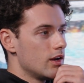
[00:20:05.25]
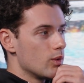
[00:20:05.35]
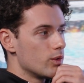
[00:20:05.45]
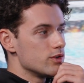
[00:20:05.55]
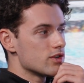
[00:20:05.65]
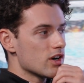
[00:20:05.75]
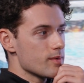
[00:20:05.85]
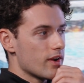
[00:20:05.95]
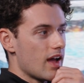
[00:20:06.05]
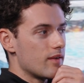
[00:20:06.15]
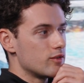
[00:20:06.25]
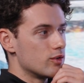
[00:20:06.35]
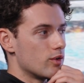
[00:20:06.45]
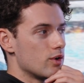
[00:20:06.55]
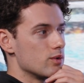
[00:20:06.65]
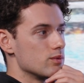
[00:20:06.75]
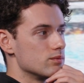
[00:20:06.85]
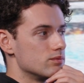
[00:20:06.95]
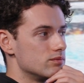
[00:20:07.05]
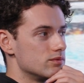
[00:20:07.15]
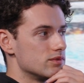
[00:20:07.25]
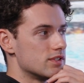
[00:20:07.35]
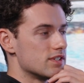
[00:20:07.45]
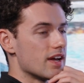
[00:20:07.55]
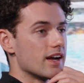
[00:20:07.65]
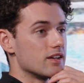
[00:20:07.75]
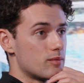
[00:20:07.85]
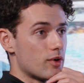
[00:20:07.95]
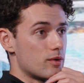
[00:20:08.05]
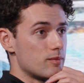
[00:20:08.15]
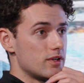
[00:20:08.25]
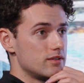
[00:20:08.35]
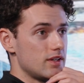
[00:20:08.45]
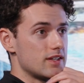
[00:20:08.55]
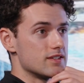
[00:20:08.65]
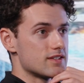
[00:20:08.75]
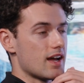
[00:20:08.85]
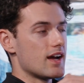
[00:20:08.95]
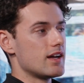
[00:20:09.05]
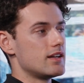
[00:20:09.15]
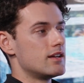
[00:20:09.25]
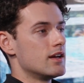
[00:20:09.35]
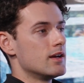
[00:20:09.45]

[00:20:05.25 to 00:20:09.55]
When you talk about having your own design department inside,